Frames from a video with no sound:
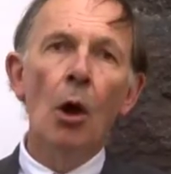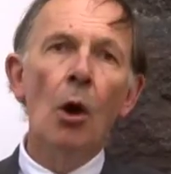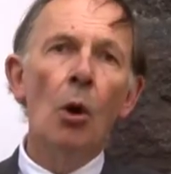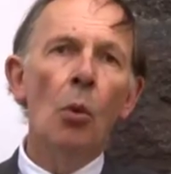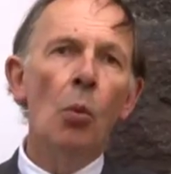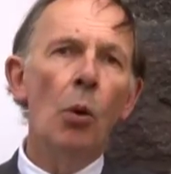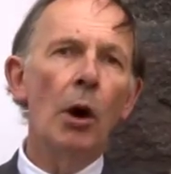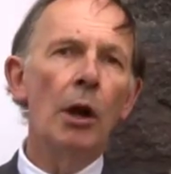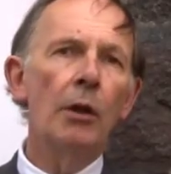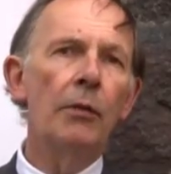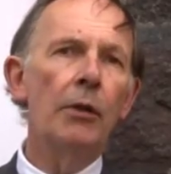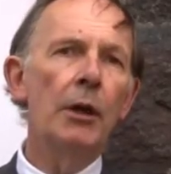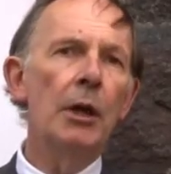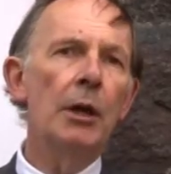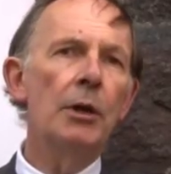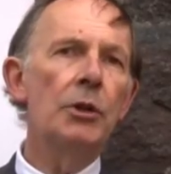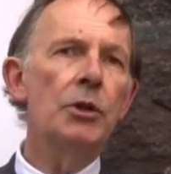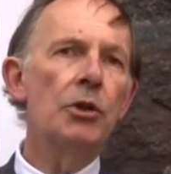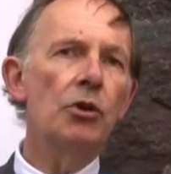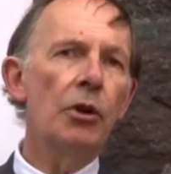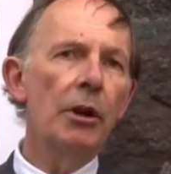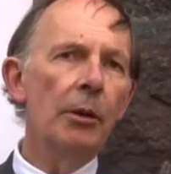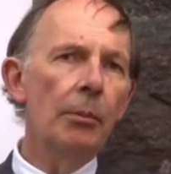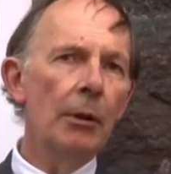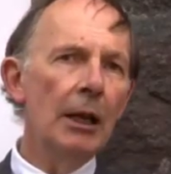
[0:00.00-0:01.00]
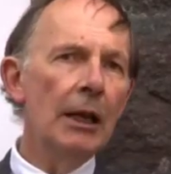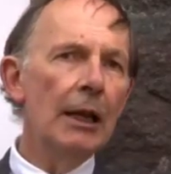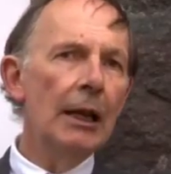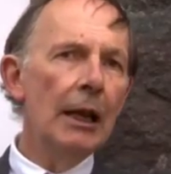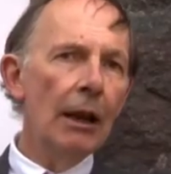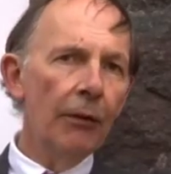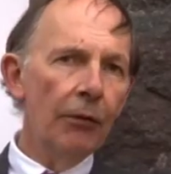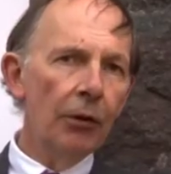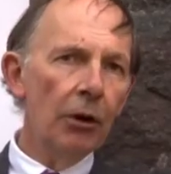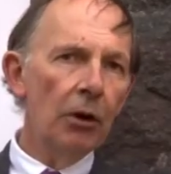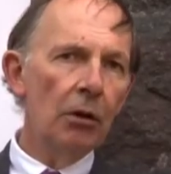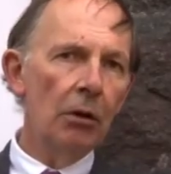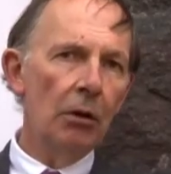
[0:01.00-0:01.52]
One of the extremely
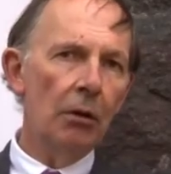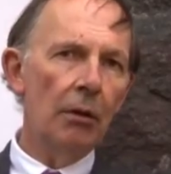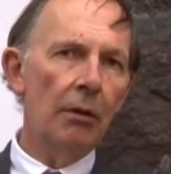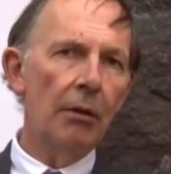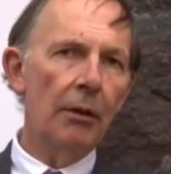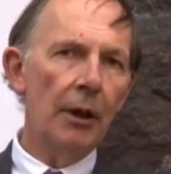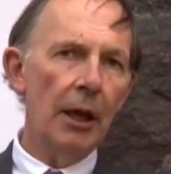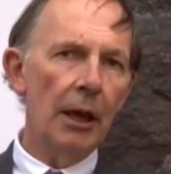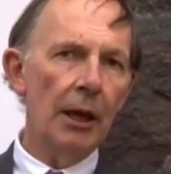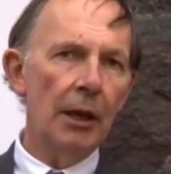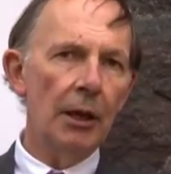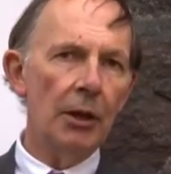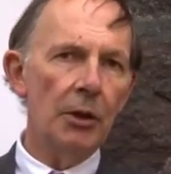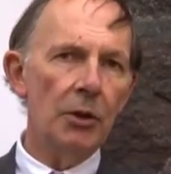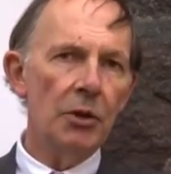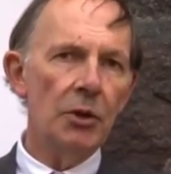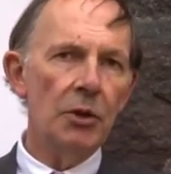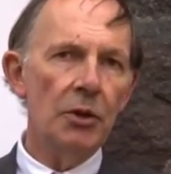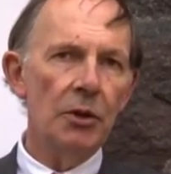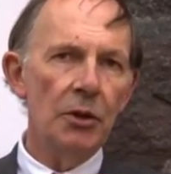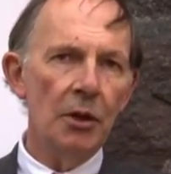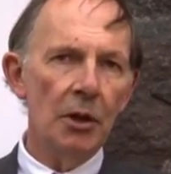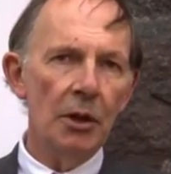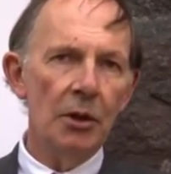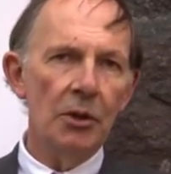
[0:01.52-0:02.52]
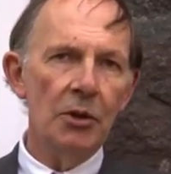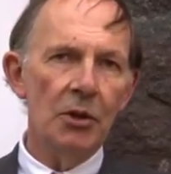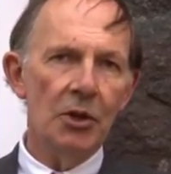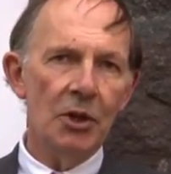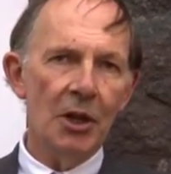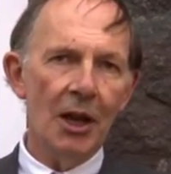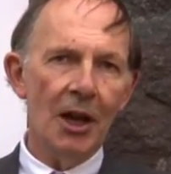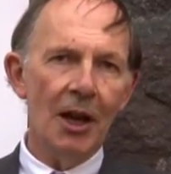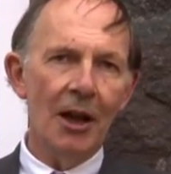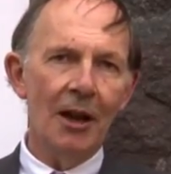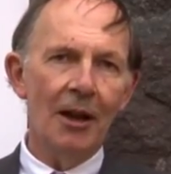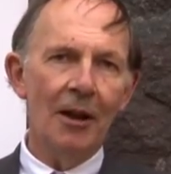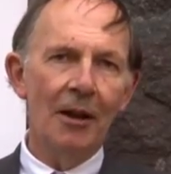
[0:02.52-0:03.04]
difficult things
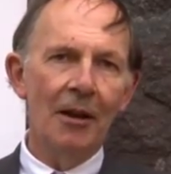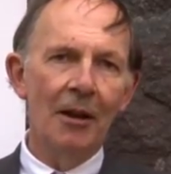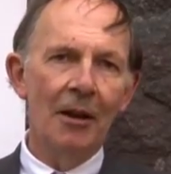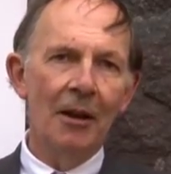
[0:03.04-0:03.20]
that